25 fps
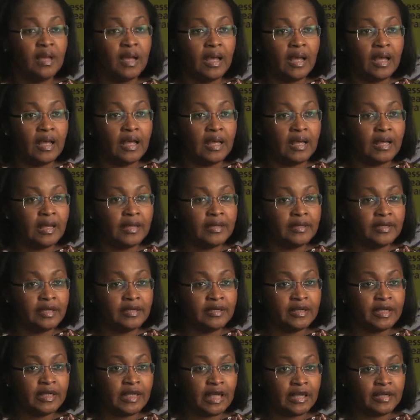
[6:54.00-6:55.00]

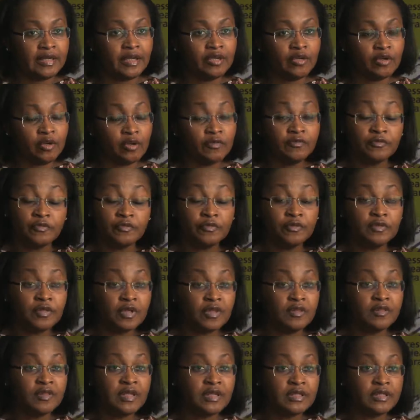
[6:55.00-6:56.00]
And I often
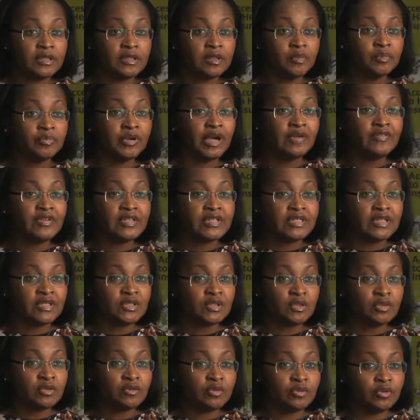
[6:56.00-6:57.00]
think that in the private
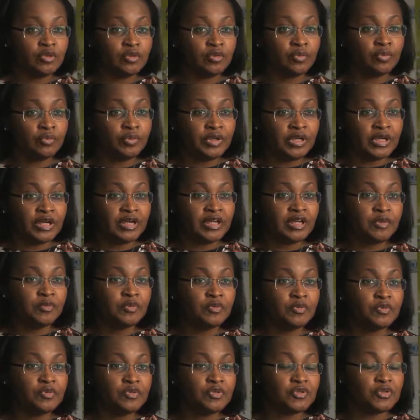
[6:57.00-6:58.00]
sector, we are
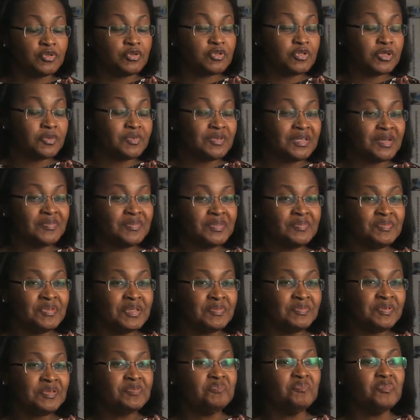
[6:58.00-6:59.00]
able to sometimes be a
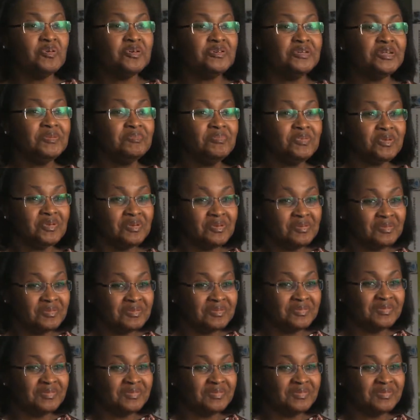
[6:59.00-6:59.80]
bit more nimble